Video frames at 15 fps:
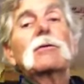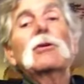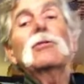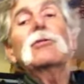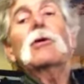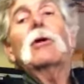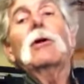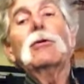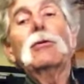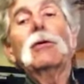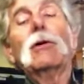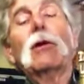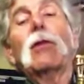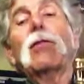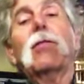just going to do
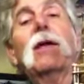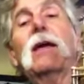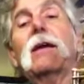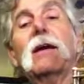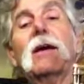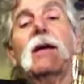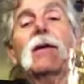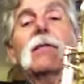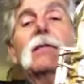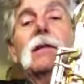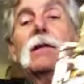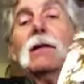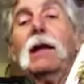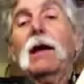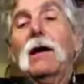a little thing here, and
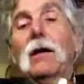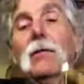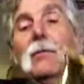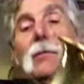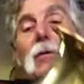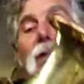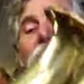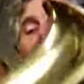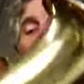we'll